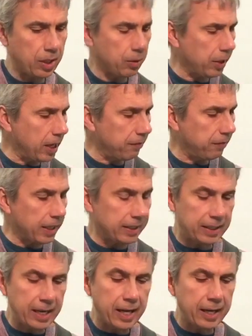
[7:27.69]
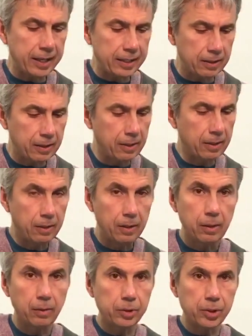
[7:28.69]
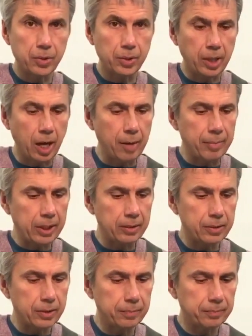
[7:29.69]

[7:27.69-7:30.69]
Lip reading: either A flat 9, which is a dominant.